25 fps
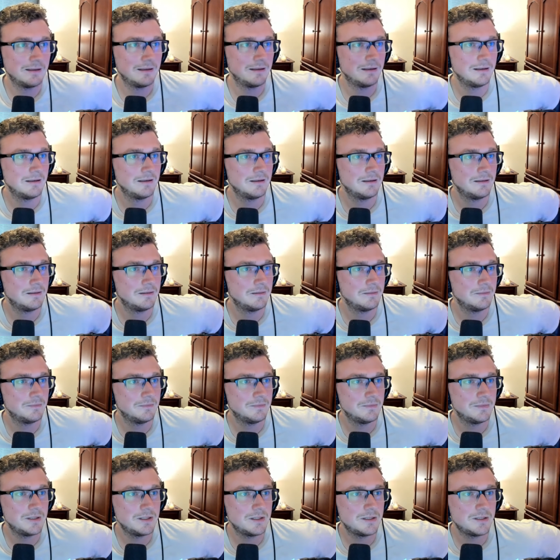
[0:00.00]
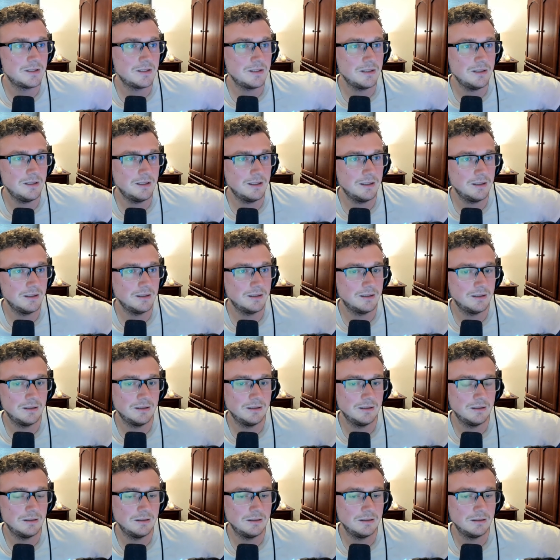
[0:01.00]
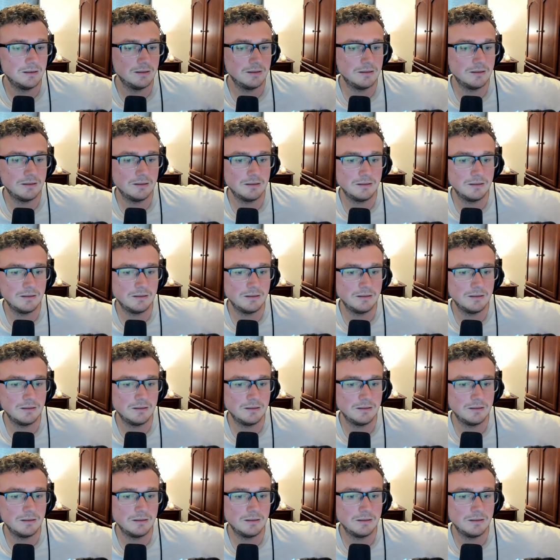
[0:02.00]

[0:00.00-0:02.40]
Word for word: came daily, express rhymes and